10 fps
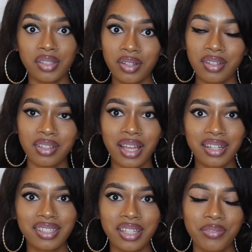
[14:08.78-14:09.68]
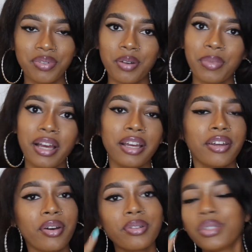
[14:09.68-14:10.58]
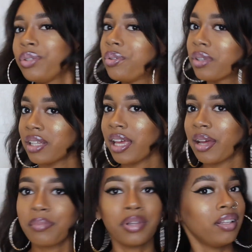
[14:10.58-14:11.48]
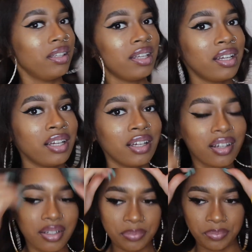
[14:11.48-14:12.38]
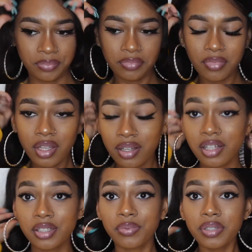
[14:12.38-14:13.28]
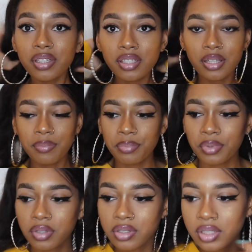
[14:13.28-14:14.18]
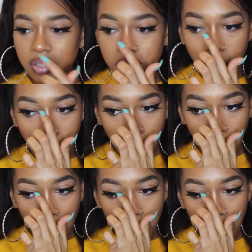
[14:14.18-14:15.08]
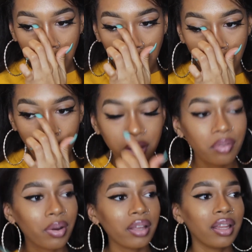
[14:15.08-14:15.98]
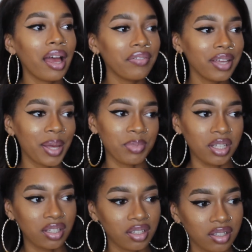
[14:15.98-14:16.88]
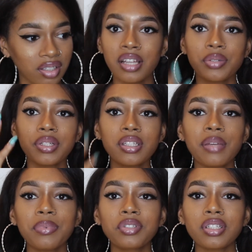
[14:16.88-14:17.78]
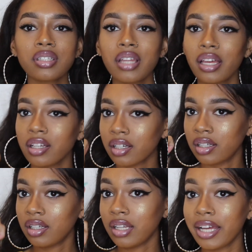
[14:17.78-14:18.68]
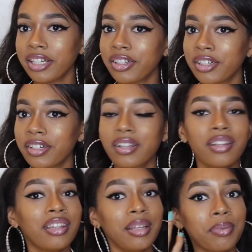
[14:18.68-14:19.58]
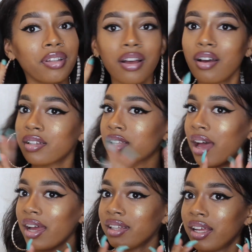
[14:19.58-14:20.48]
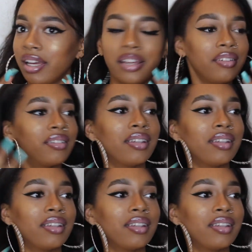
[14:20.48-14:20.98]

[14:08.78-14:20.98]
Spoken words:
So that is it for my go-to glam look. It's really simple, just, why are you laughing at me? It's really simple, just like liner, lip gloss, highlight,